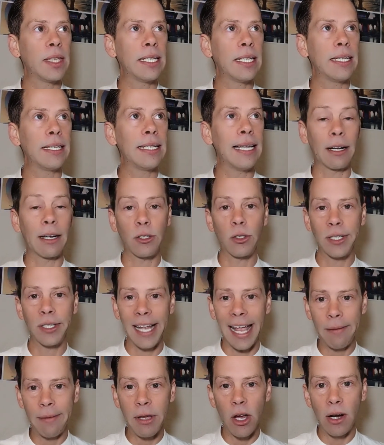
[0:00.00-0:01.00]
Like I was talking to
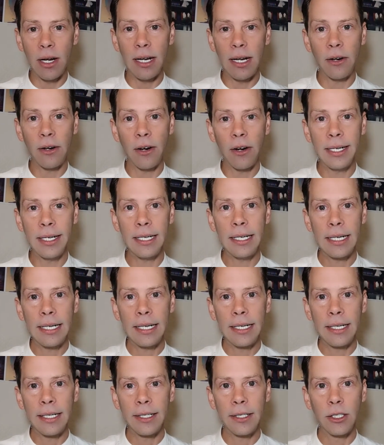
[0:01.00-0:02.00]
Amy earlier on,
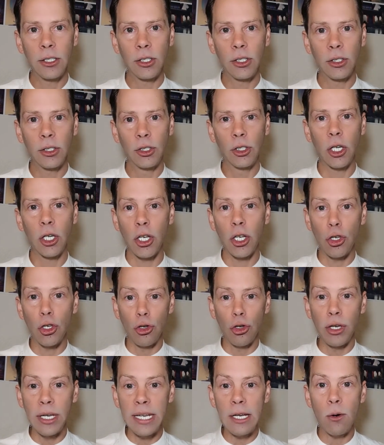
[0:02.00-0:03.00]
she got a
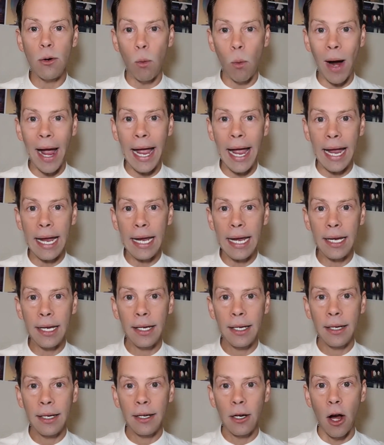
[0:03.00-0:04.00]
unique way
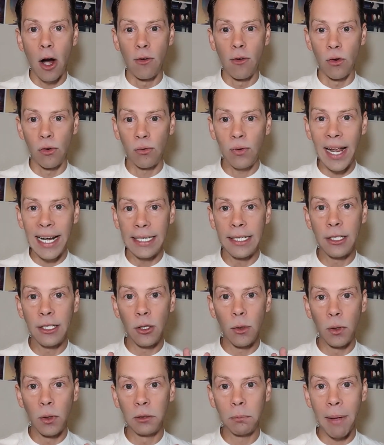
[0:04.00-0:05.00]
of reflecting the
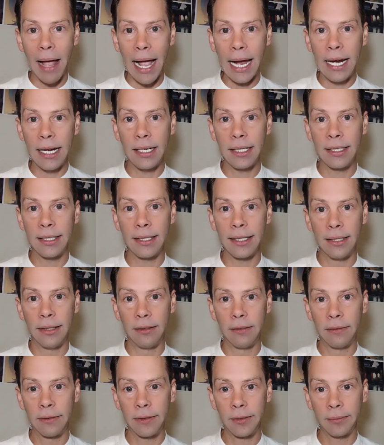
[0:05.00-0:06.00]
world back at
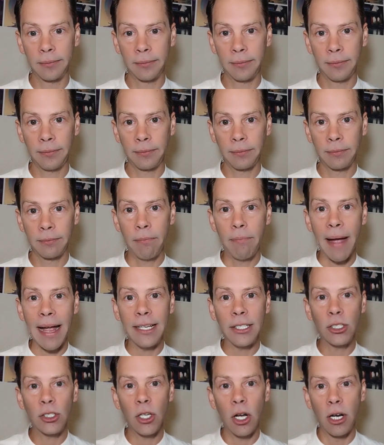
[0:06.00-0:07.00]
itself,
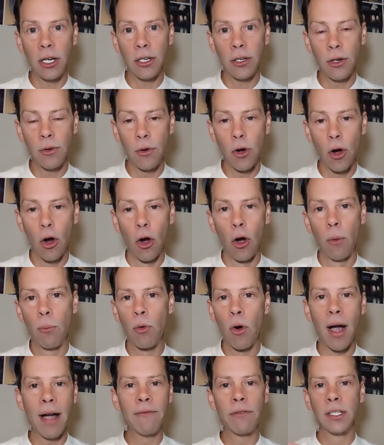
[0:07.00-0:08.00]
based on her
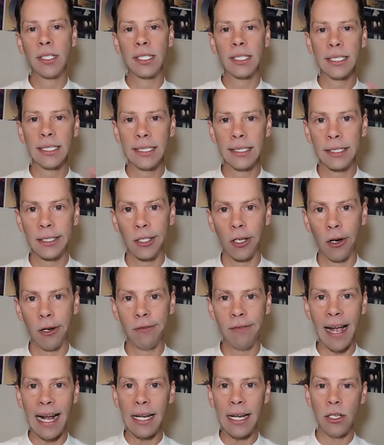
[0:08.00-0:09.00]
preferences, her
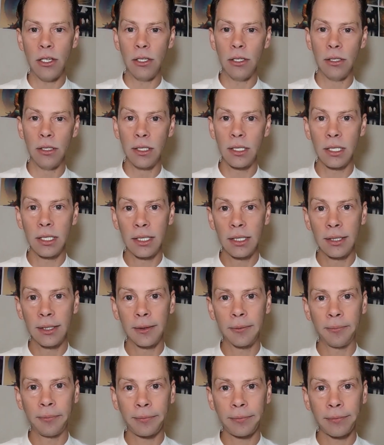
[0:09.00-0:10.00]
values.
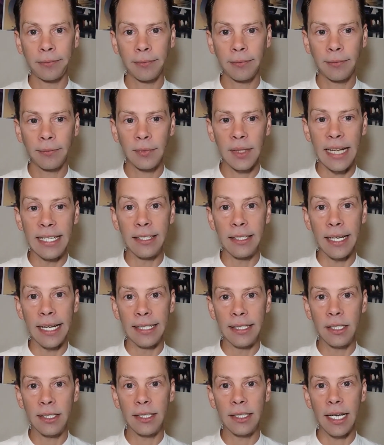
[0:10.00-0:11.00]

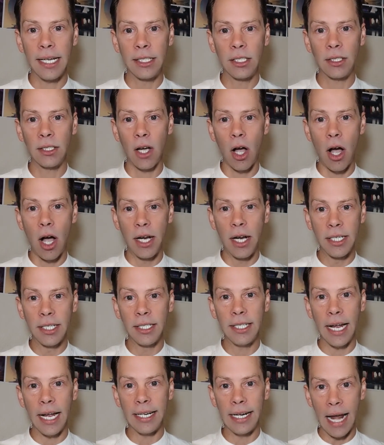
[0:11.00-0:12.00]
It's honored
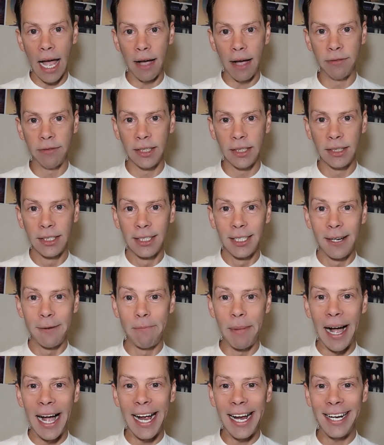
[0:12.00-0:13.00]
and loved
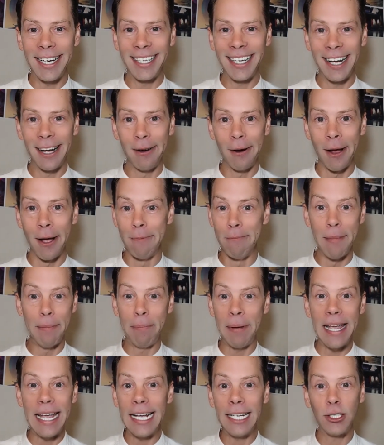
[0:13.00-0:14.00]
by
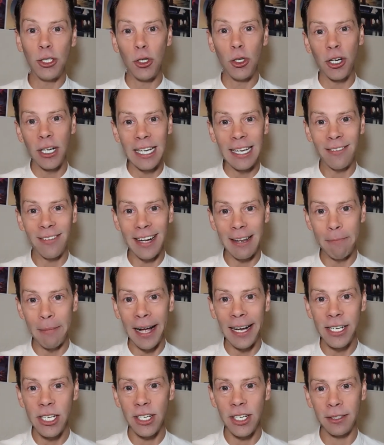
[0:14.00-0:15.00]
beings you couldn't even
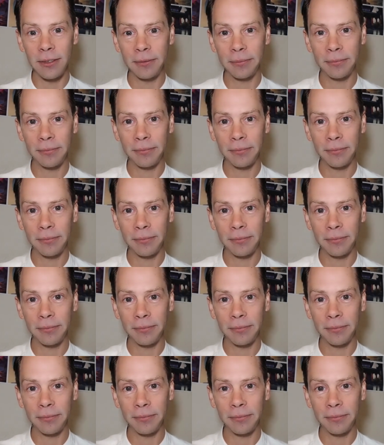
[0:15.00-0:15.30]
imagine.